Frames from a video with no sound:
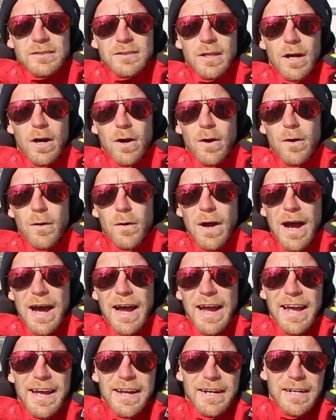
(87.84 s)
so
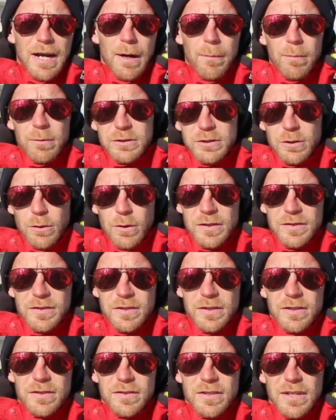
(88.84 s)
I had a couple
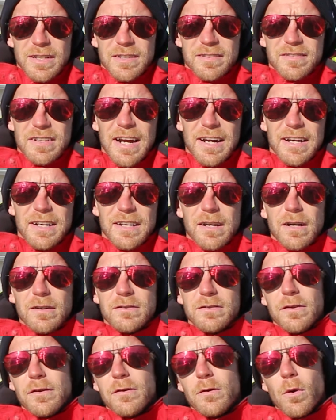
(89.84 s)
choices. I decided to go
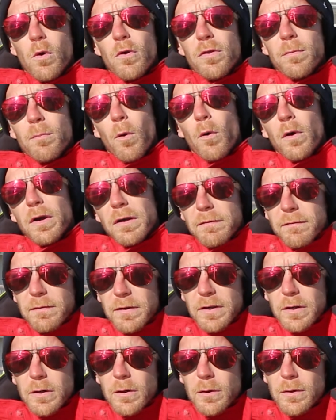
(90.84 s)
to the north mooring
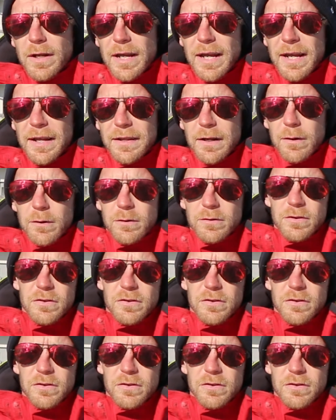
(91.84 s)
field, and there was